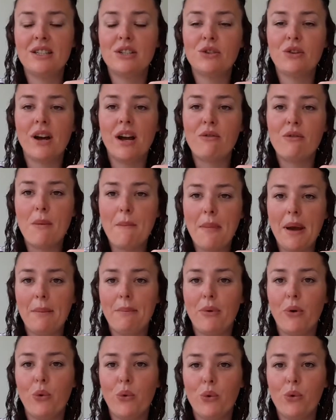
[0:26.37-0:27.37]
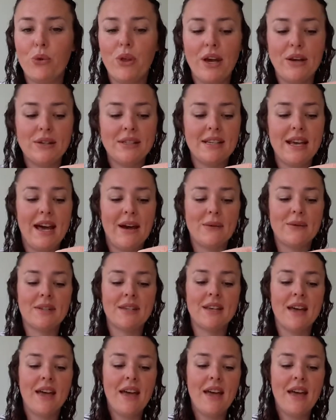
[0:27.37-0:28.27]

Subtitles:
try and remember all those sounds.